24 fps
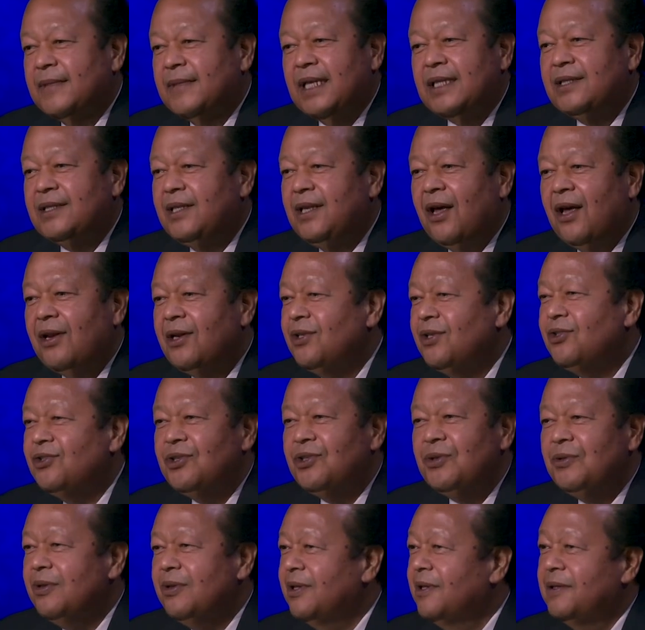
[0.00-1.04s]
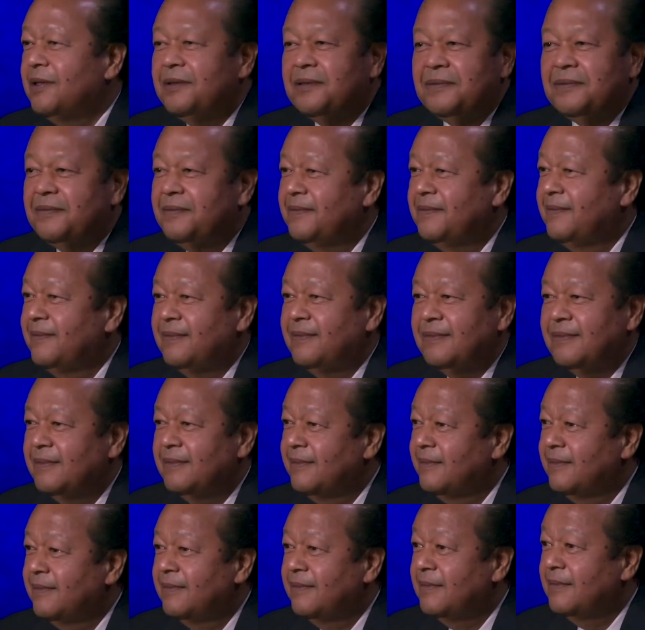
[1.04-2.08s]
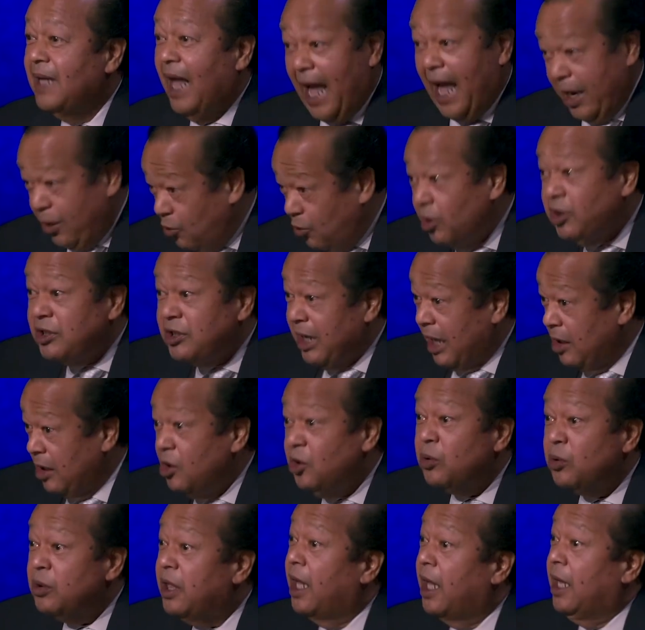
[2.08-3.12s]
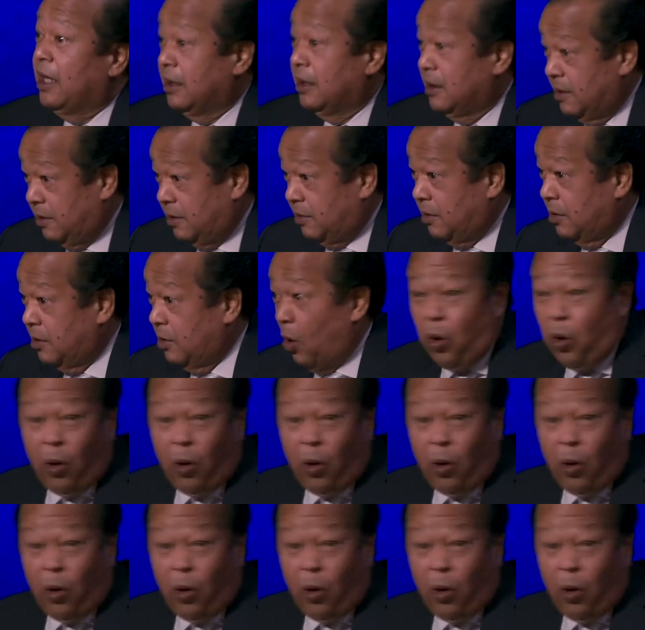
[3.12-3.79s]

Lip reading: It's the honest truth. I could tell you things.